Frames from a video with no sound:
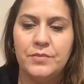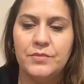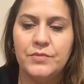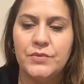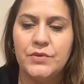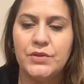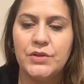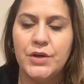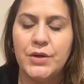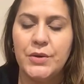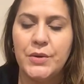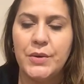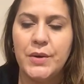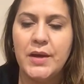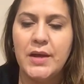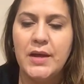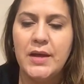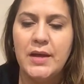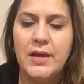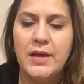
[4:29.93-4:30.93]
So
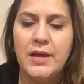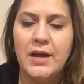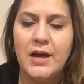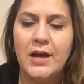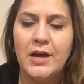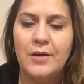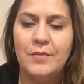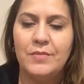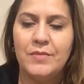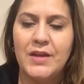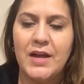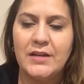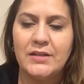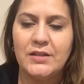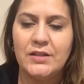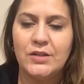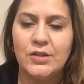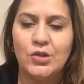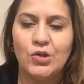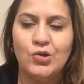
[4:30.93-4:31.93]

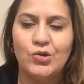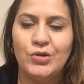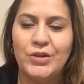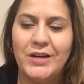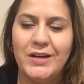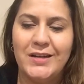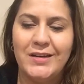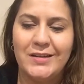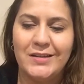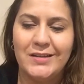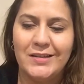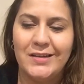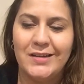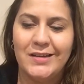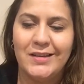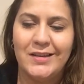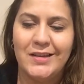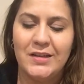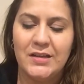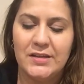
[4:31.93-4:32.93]
that's great
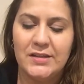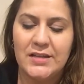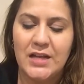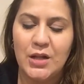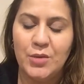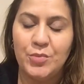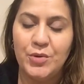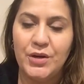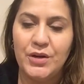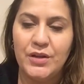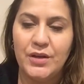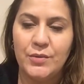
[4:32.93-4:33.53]
thing to celebrate.